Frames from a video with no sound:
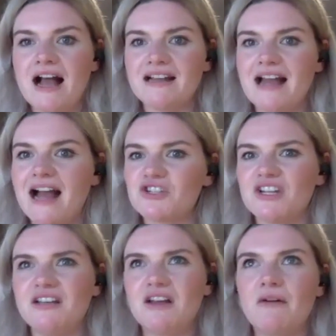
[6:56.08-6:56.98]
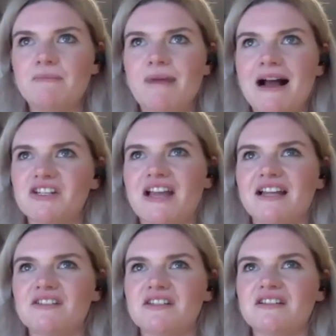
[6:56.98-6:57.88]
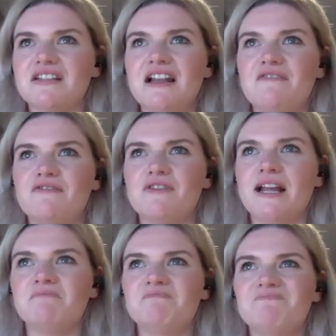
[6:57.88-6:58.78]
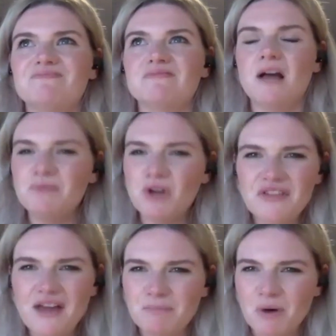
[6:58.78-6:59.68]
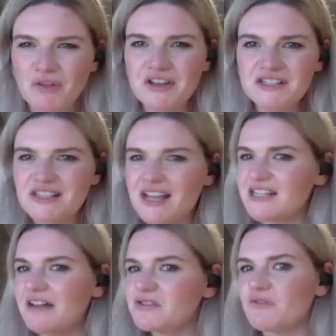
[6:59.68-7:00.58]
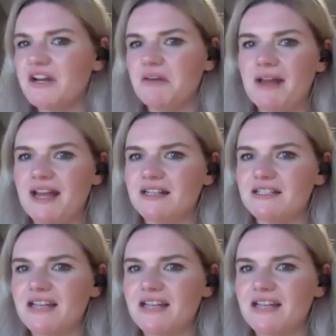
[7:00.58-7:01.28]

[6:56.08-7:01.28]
And actually going back to that instant delivery, I'm not that bothered. That sounds really weird.